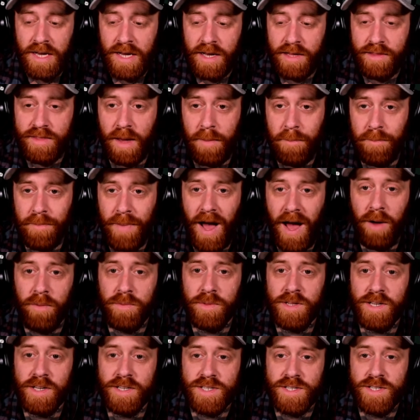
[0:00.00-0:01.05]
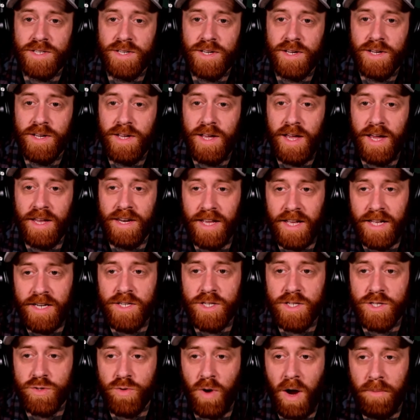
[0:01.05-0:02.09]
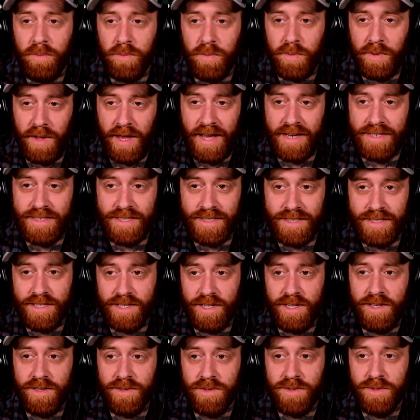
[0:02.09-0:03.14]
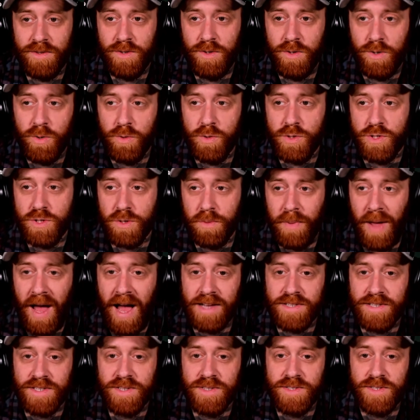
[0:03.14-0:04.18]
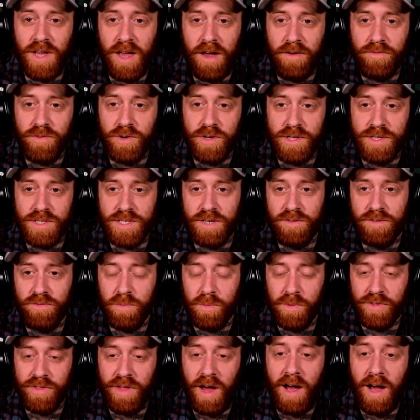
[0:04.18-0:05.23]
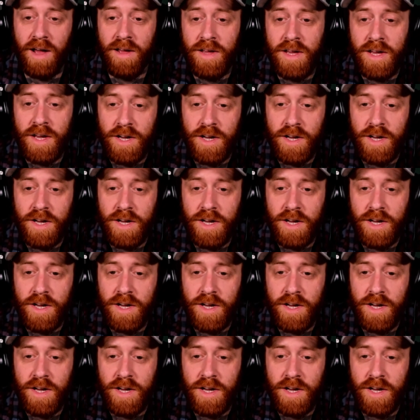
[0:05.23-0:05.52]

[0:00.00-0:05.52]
that boundless and indescribable entity who surpasses every conceivable thought.